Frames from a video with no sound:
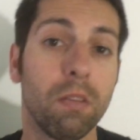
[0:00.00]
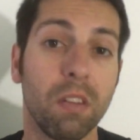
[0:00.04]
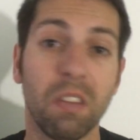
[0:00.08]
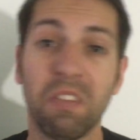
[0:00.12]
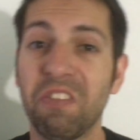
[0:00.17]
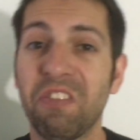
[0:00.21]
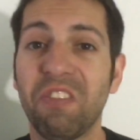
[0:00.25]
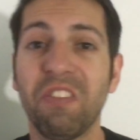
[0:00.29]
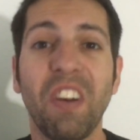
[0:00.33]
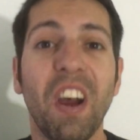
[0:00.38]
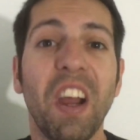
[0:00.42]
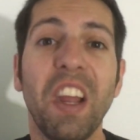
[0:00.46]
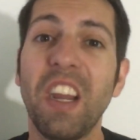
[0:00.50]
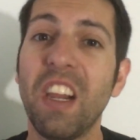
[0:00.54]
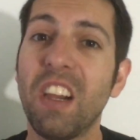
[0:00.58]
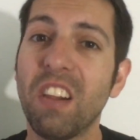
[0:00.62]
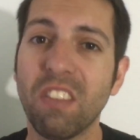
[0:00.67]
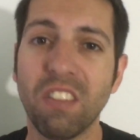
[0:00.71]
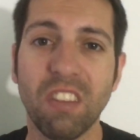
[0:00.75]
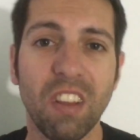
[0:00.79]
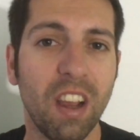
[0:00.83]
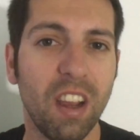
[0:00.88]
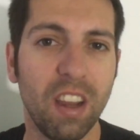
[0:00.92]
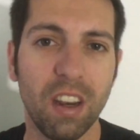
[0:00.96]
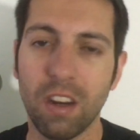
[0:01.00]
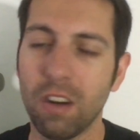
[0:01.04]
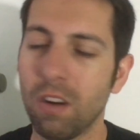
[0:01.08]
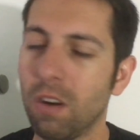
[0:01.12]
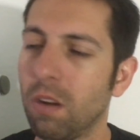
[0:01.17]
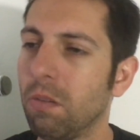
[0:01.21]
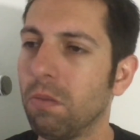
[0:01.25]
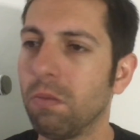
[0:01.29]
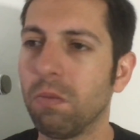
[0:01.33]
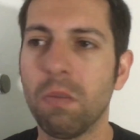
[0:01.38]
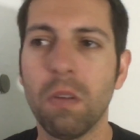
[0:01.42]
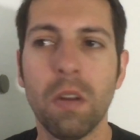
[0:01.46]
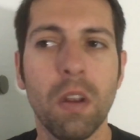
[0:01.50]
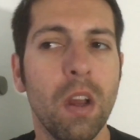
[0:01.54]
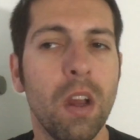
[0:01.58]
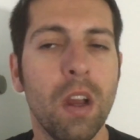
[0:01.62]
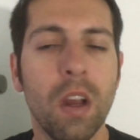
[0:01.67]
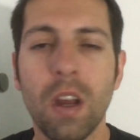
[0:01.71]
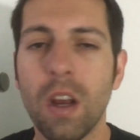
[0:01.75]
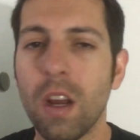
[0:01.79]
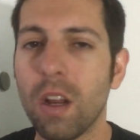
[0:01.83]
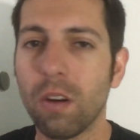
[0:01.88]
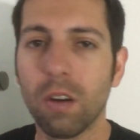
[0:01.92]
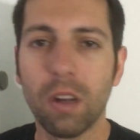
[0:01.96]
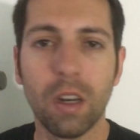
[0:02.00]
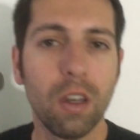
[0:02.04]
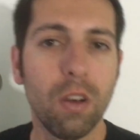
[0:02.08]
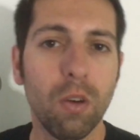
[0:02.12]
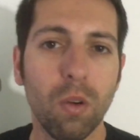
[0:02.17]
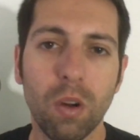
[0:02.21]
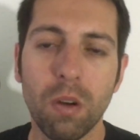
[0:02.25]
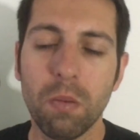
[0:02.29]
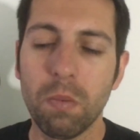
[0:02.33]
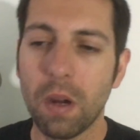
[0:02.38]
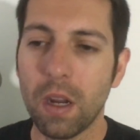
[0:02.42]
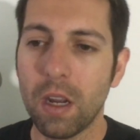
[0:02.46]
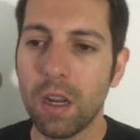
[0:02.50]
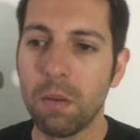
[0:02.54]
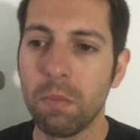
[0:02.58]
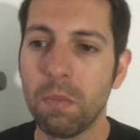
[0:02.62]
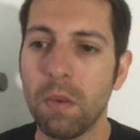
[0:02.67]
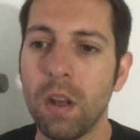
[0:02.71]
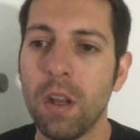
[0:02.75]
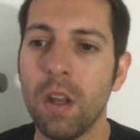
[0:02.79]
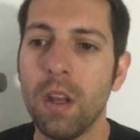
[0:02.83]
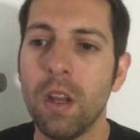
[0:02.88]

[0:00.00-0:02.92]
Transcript: They're fine outside. I don't get annoyed by them.